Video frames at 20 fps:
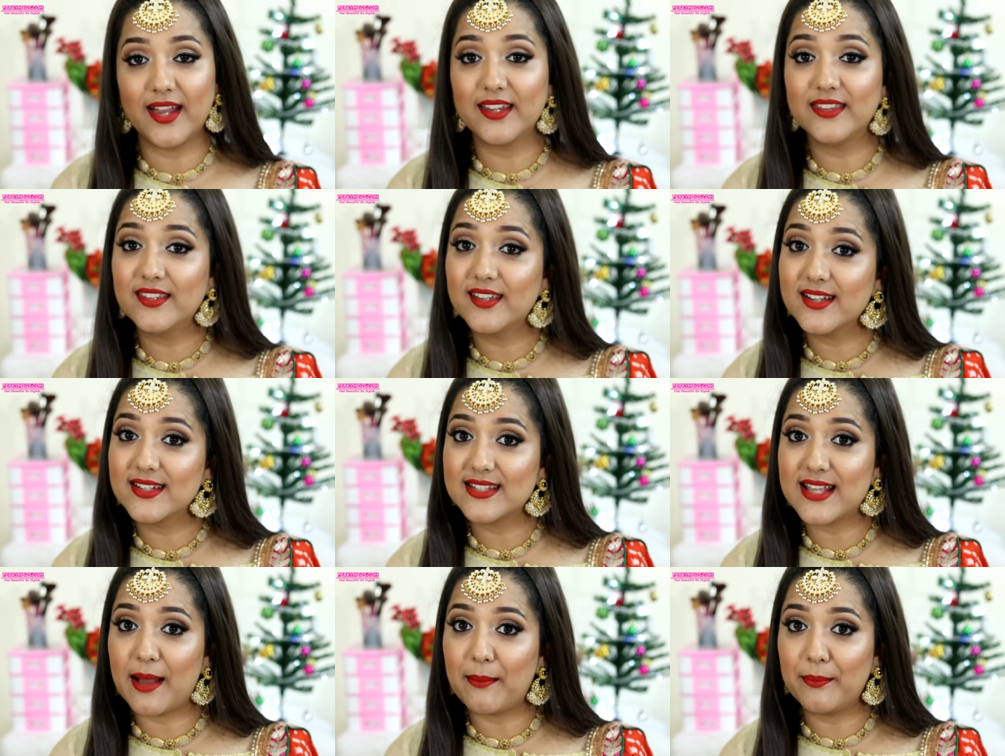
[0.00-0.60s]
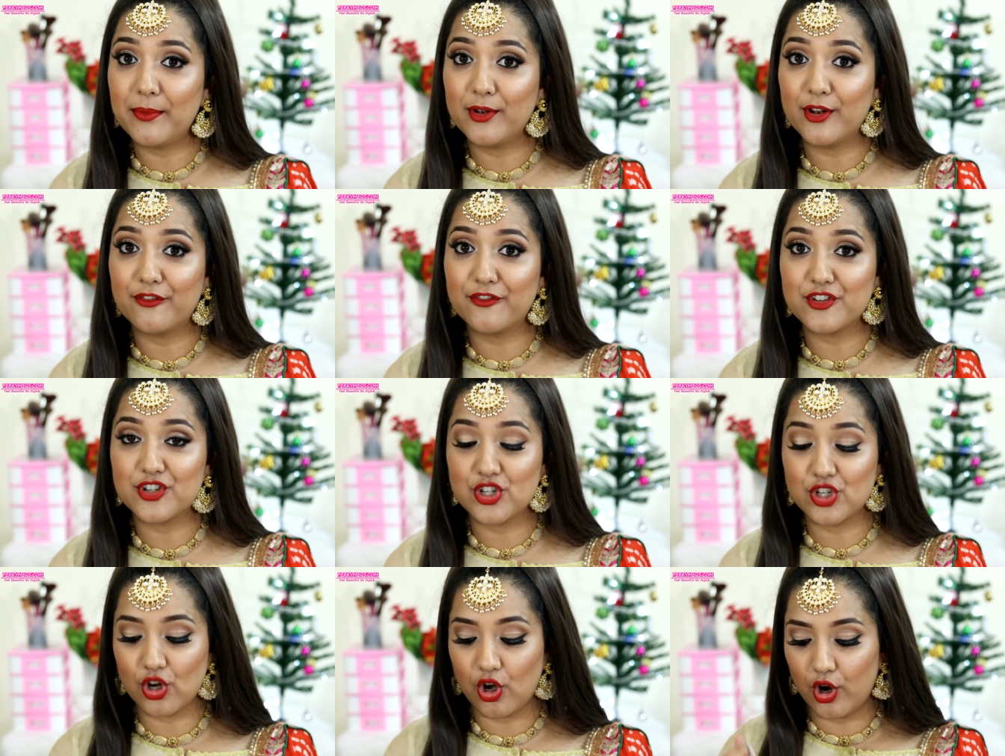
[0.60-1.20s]
Another example of
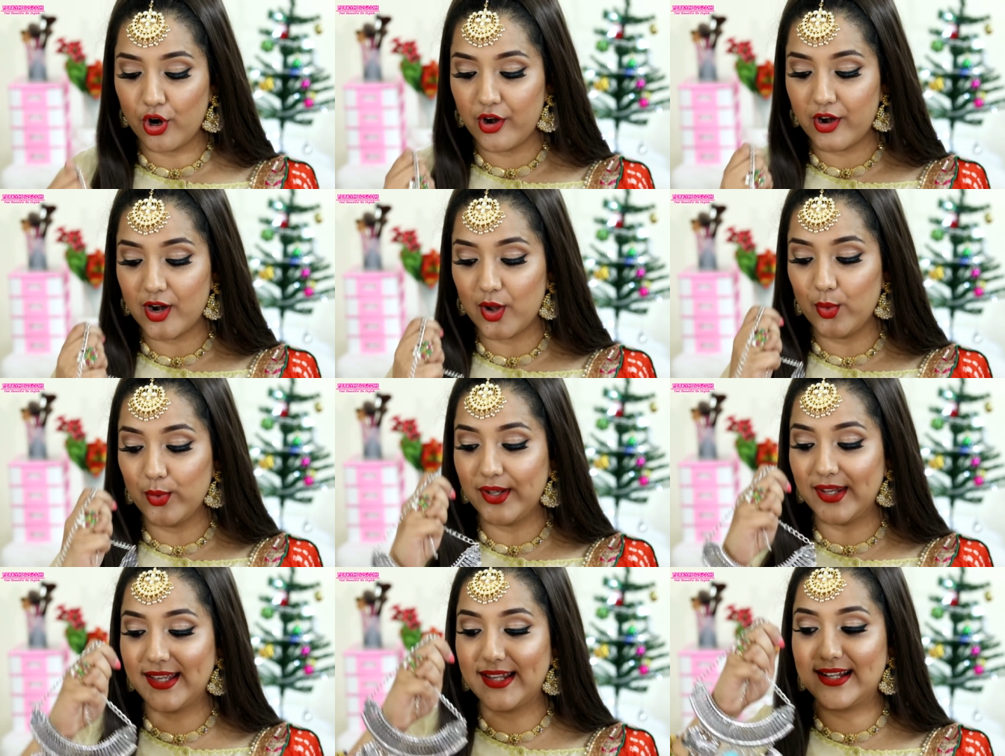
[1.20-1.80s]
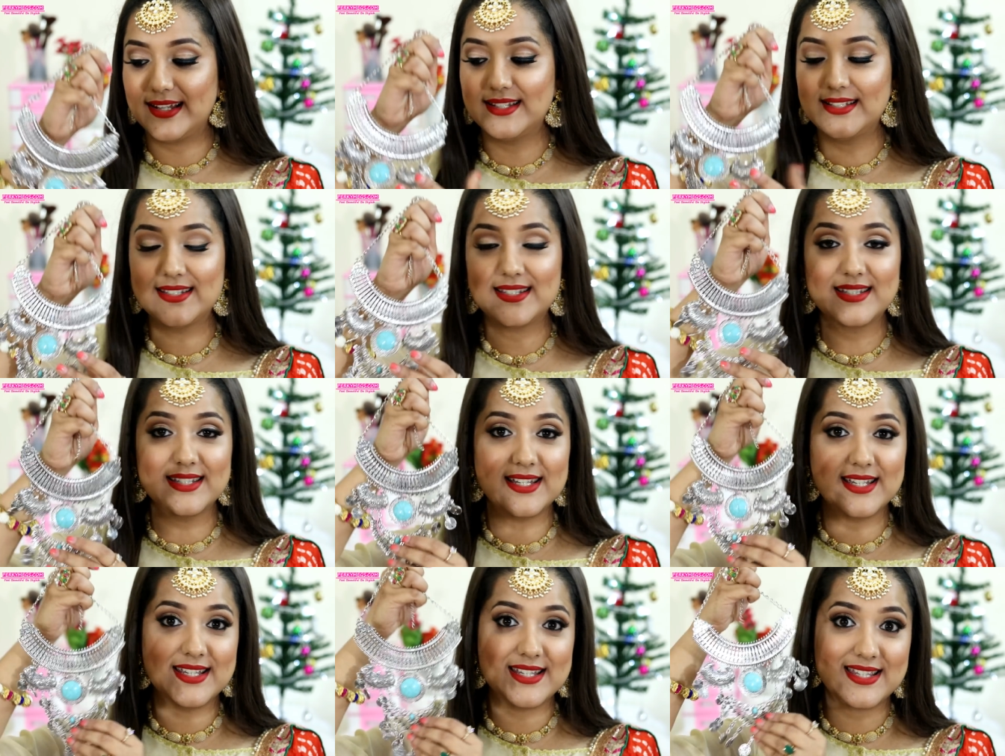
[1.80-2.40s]
a short round
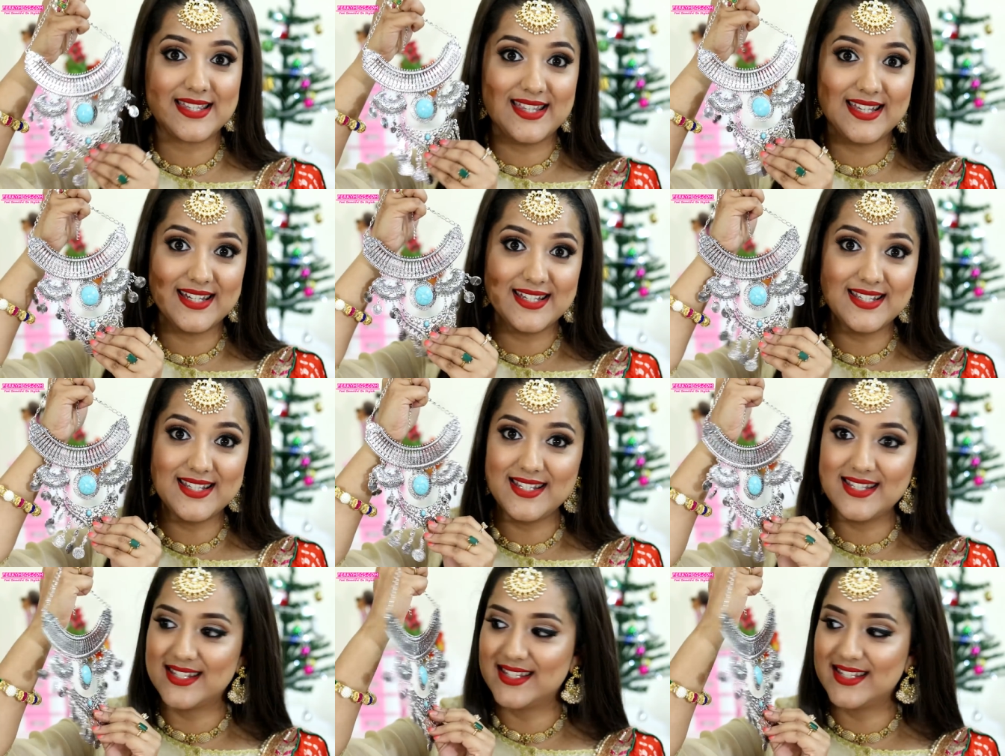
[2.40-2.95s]
necklace is this.